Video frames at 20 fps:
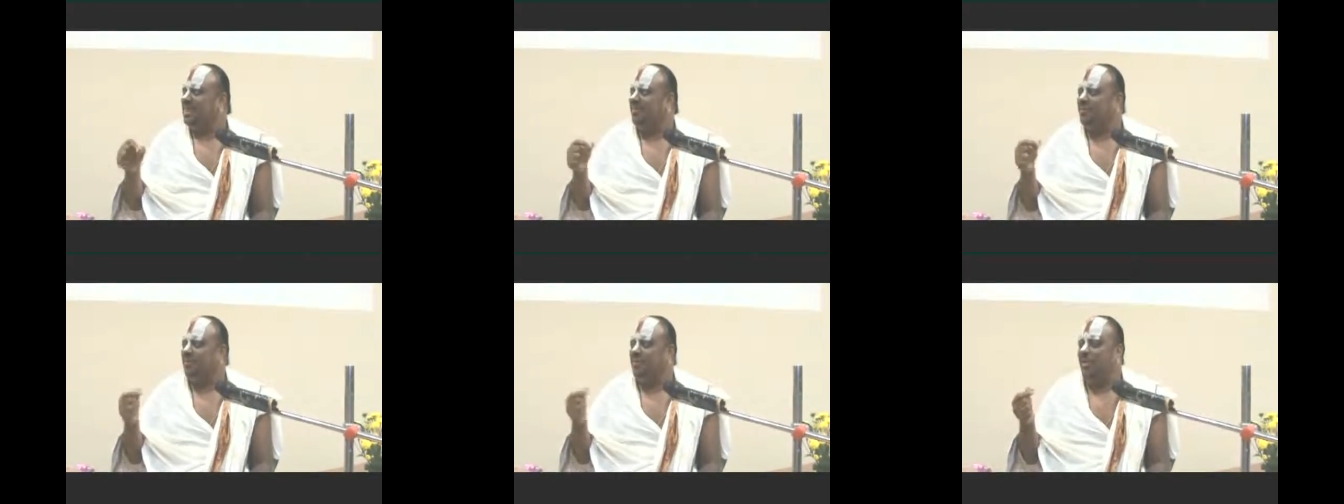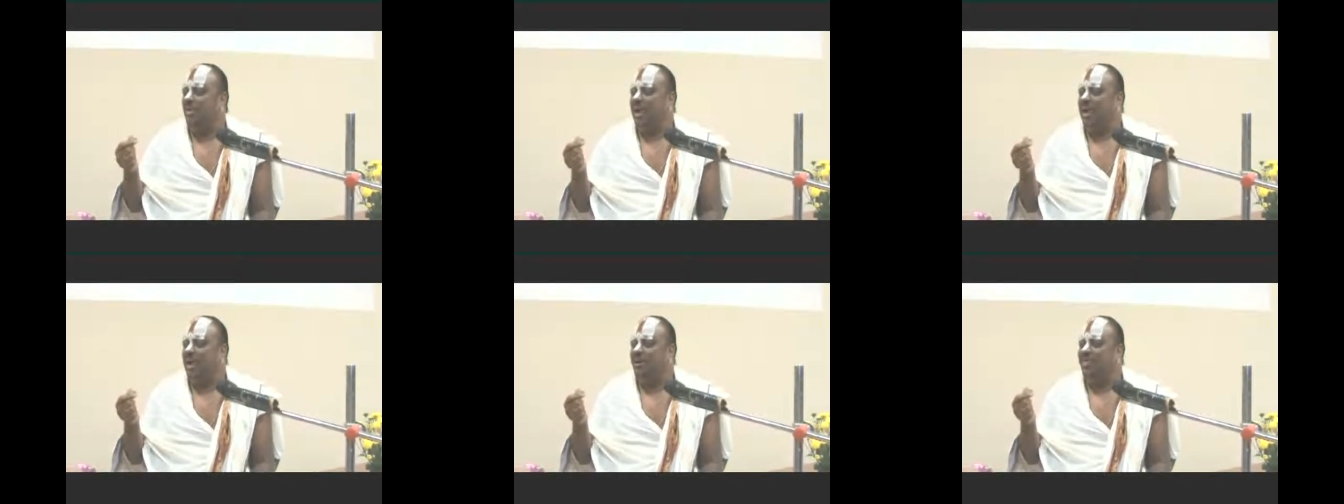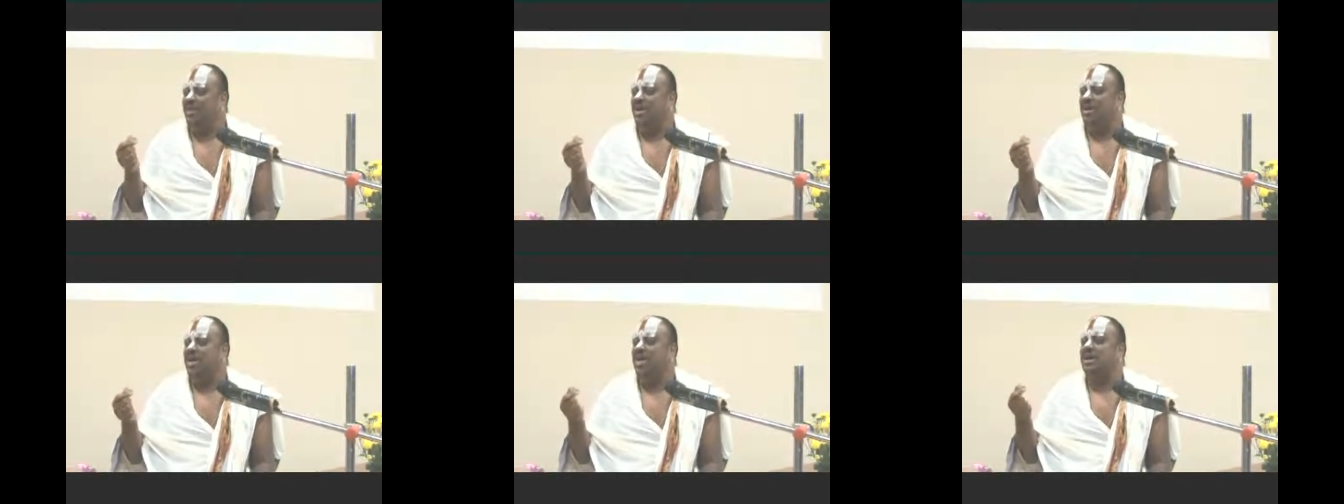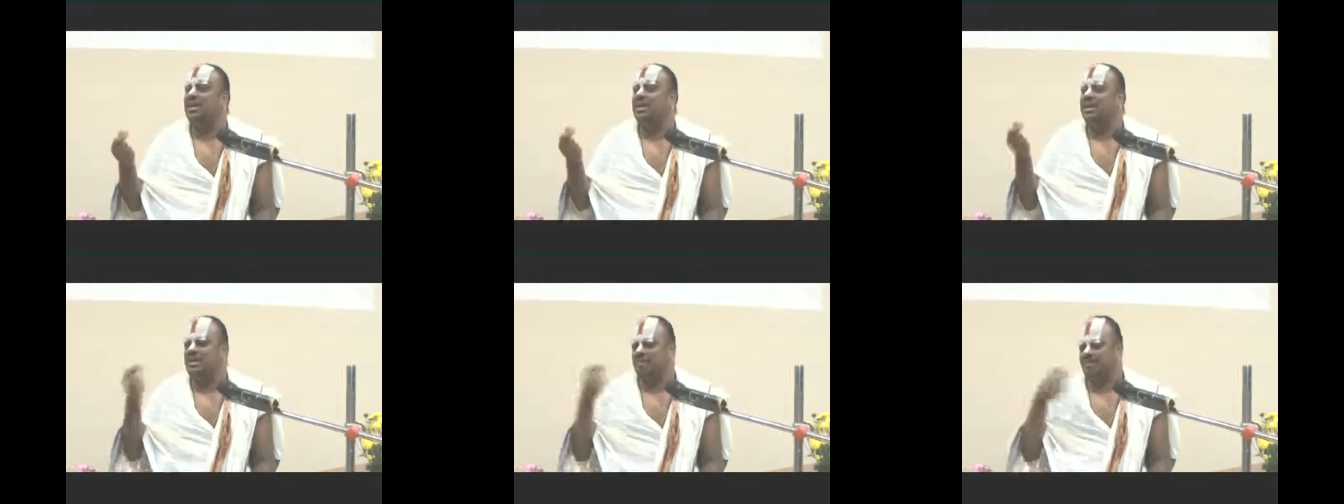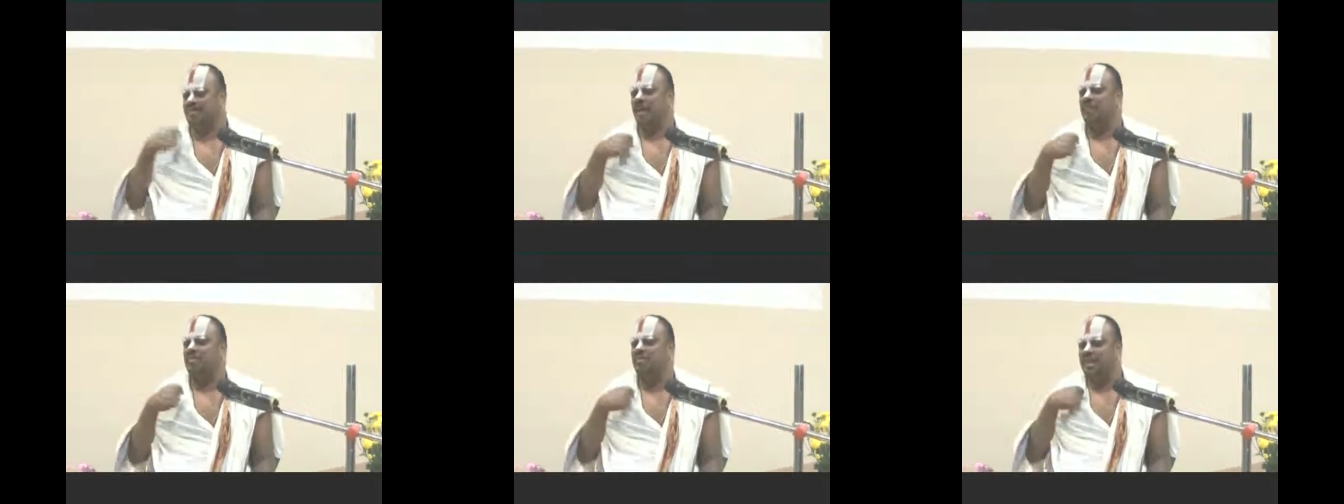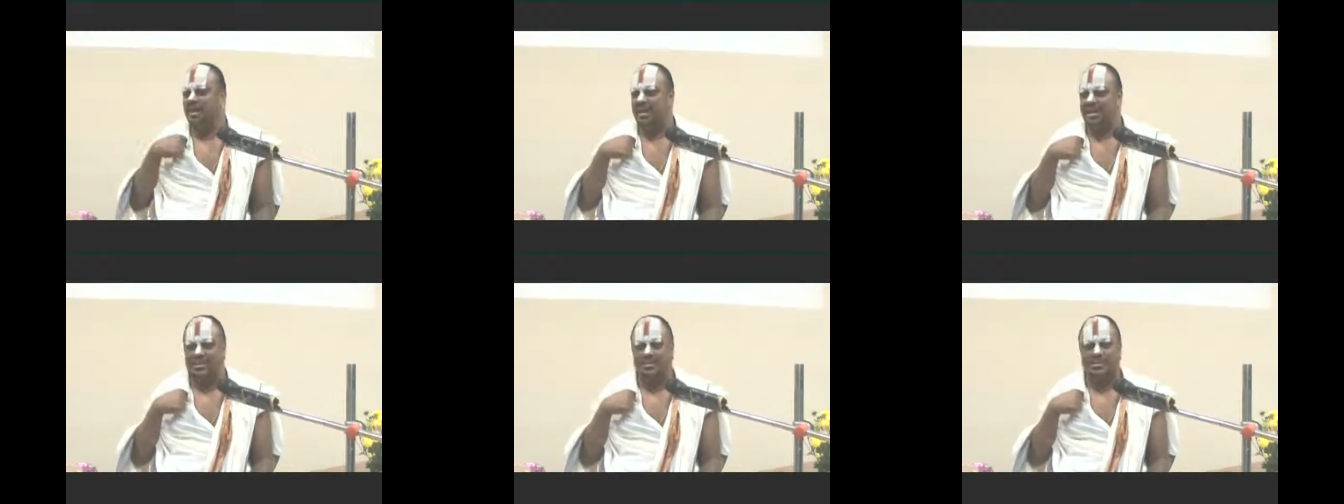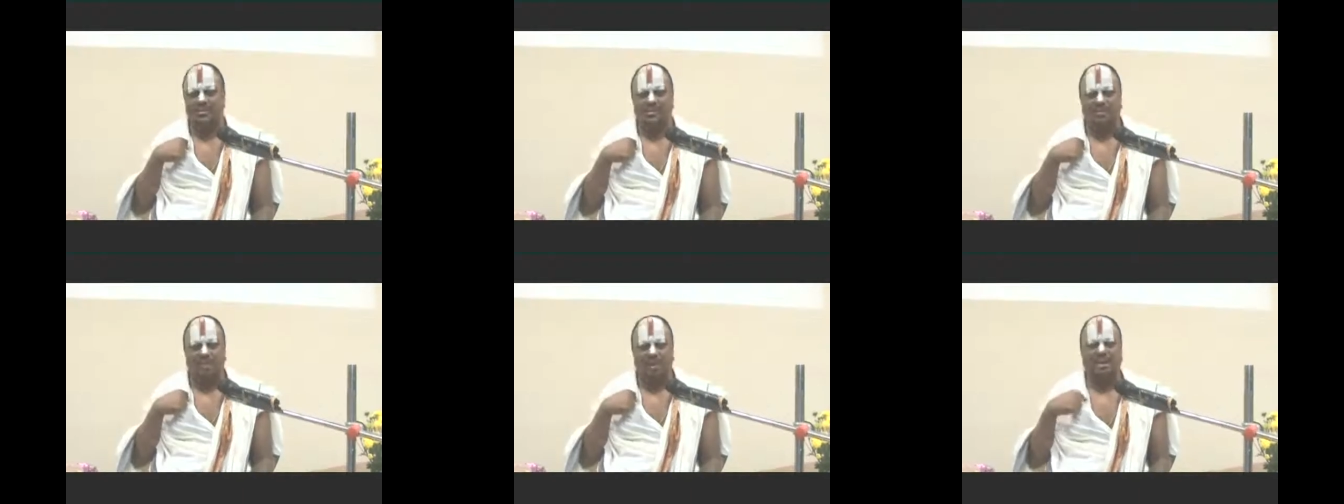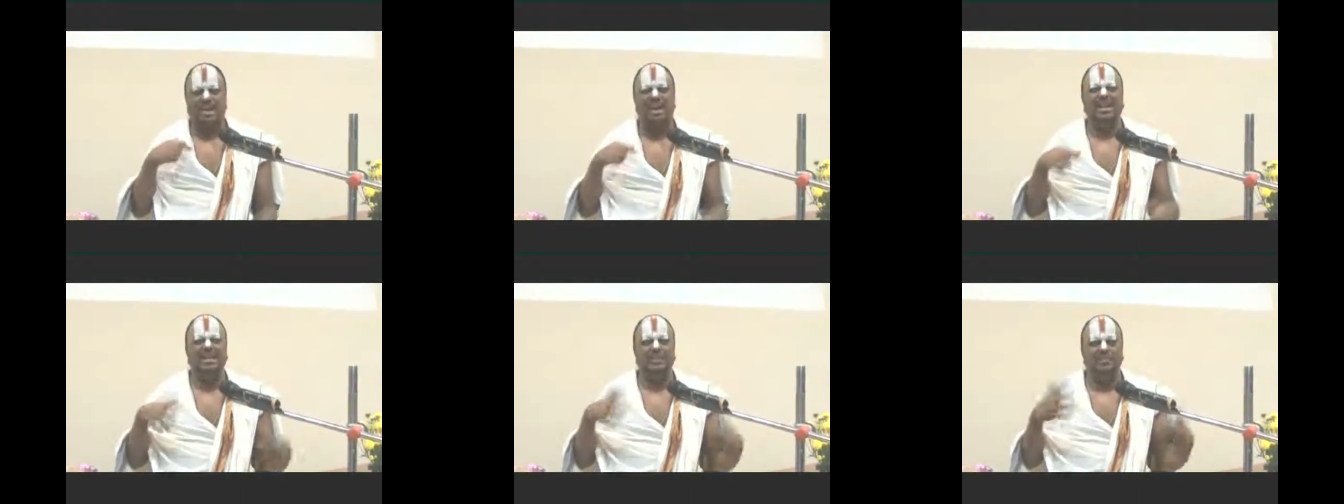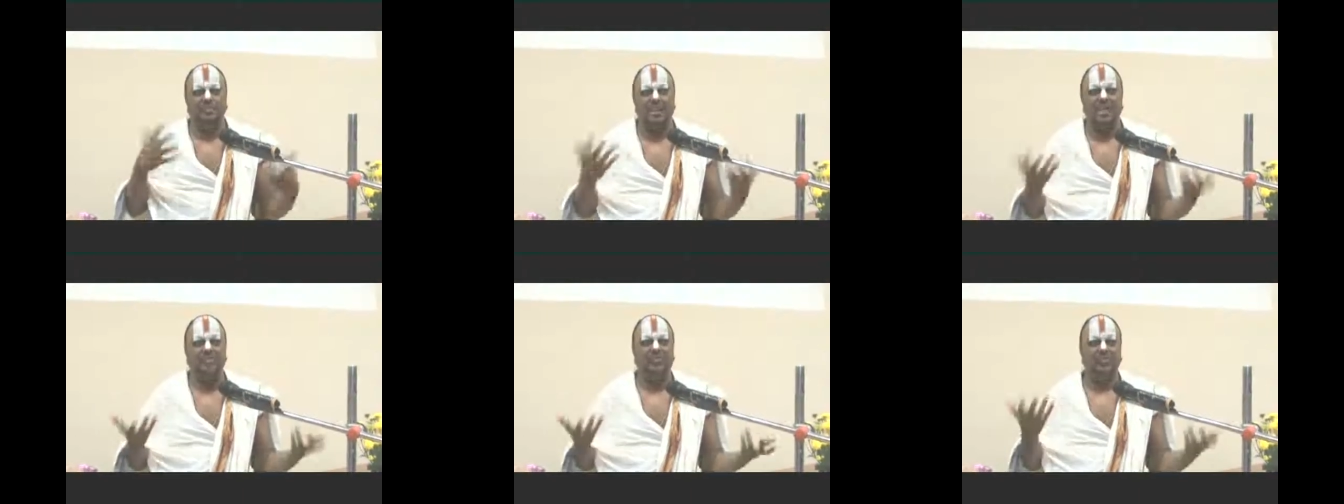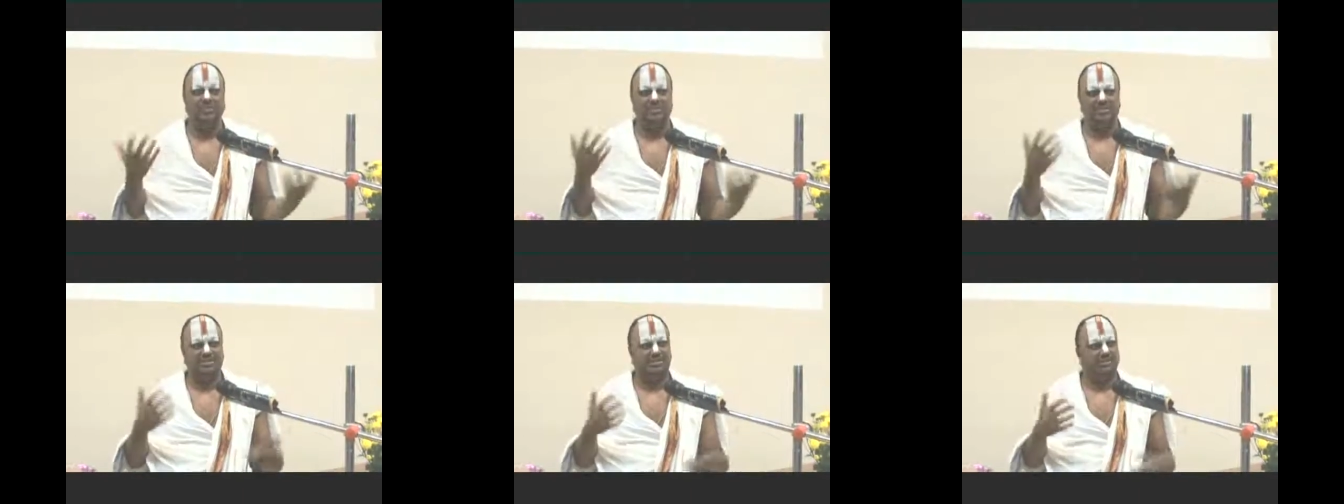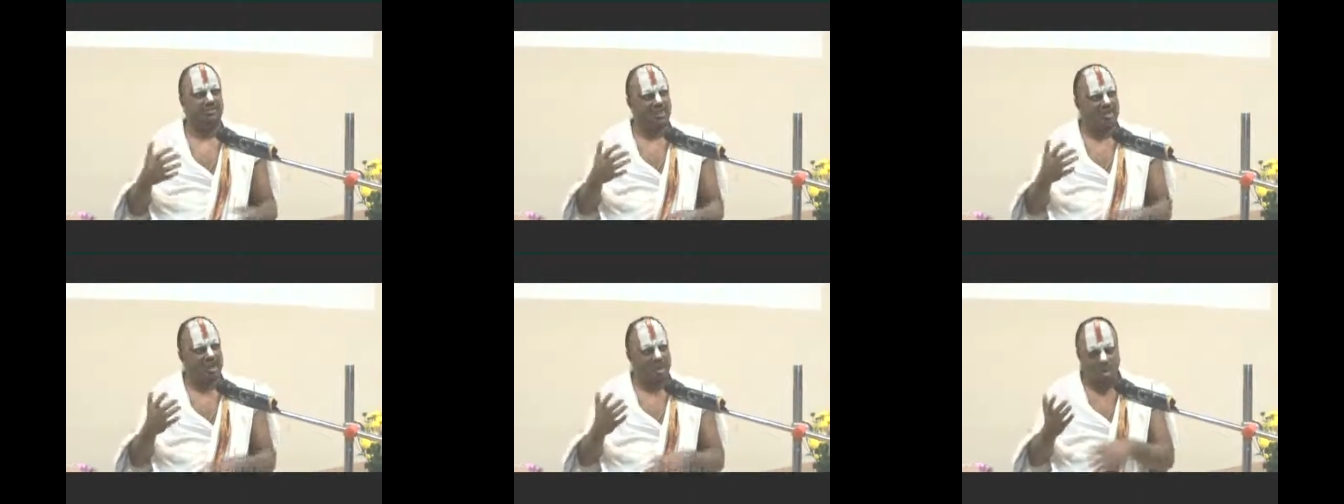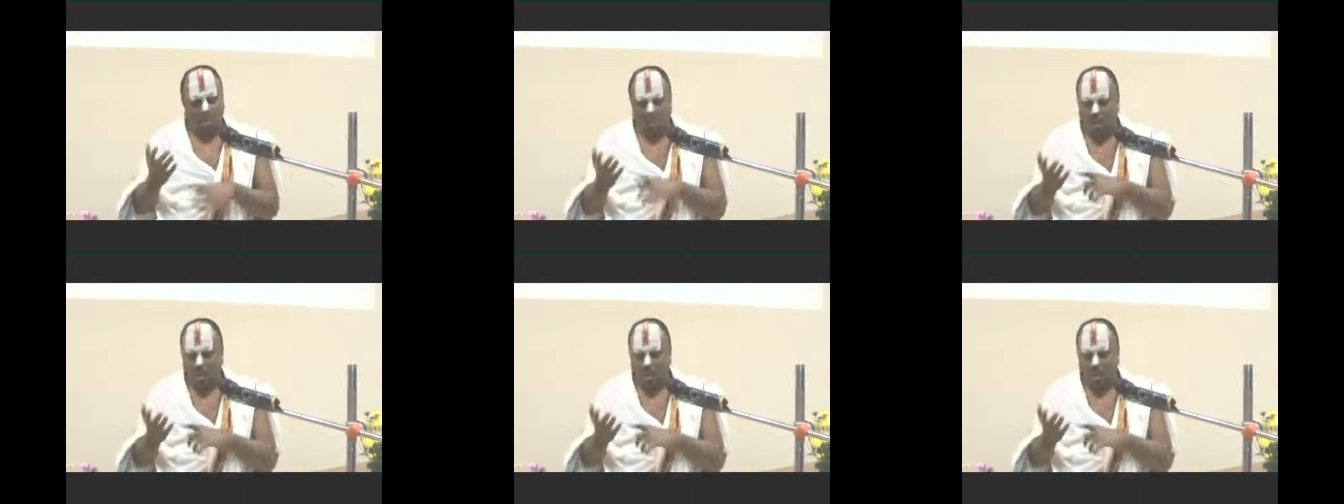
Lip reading: If you are having cognitive dominance, what are all the benefits?